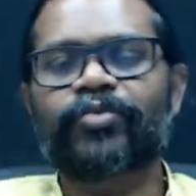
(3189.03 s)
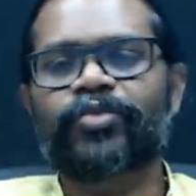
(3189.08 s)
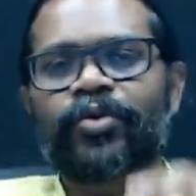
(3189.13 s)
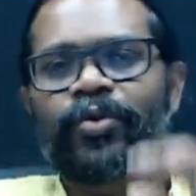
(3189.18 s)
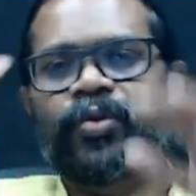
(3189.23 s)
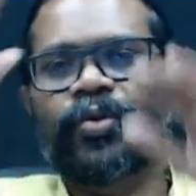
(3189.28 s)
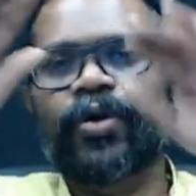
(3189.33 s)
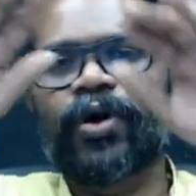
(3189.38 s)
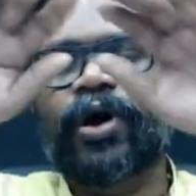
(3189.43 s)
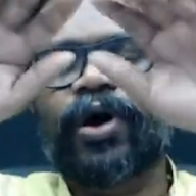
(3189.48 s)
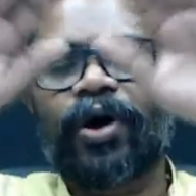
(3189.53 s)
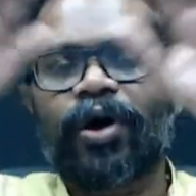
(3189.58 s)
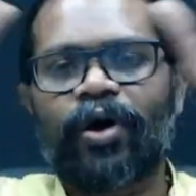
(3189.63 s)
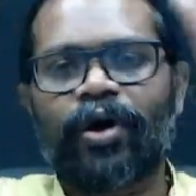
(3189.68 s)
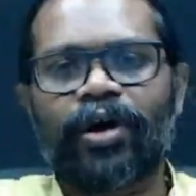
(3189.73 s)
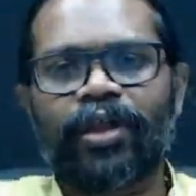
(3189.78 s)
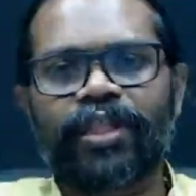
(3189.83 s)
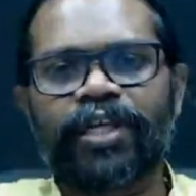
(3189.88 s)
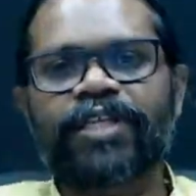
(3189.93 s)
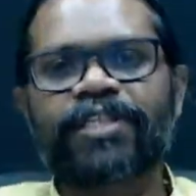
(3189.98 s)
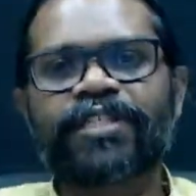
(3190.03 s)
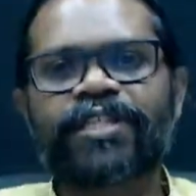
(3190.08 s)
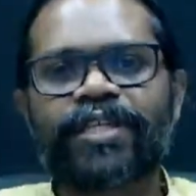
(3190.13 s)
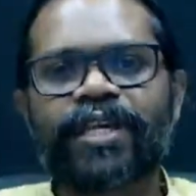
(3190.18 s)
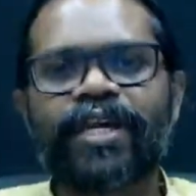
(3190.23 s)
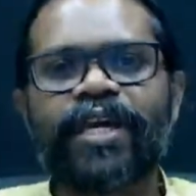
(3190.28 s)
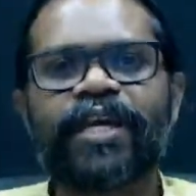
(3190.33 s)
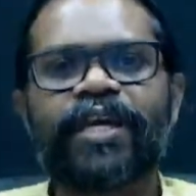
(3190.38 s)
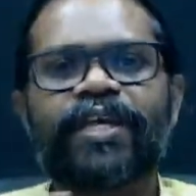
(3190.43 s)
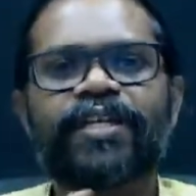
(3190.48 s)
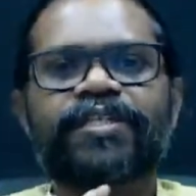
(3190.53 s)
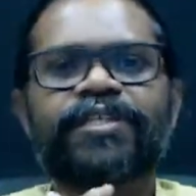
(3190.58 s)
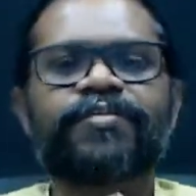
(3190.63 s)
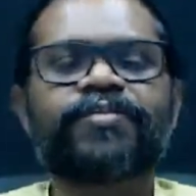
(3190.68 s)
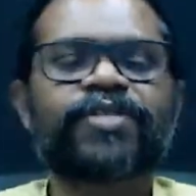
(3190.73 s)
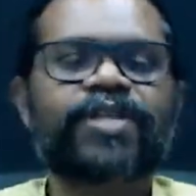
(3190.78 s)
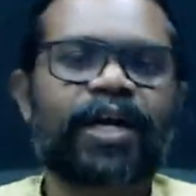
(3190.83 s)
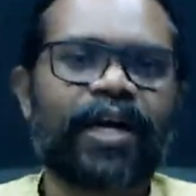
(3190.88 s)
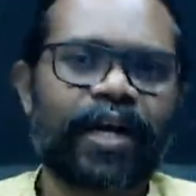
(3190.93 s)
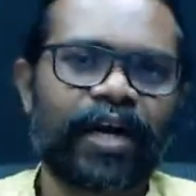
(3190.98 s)
So all these three
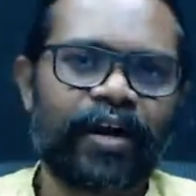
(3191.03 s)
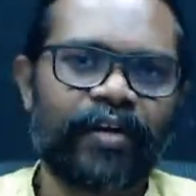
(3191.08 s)
regimes are